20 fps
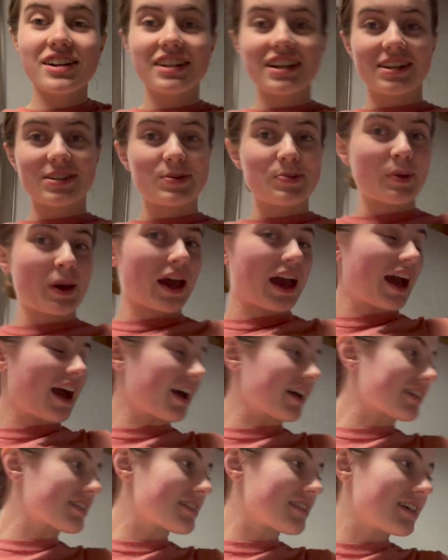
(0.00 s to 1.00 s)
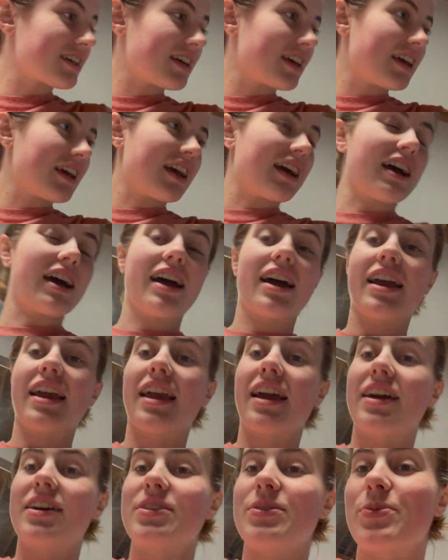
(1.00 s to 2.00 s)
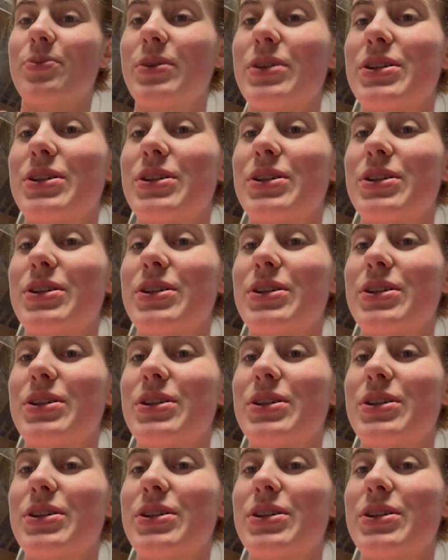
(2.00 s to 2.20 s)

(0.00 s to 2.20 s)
is packed and we're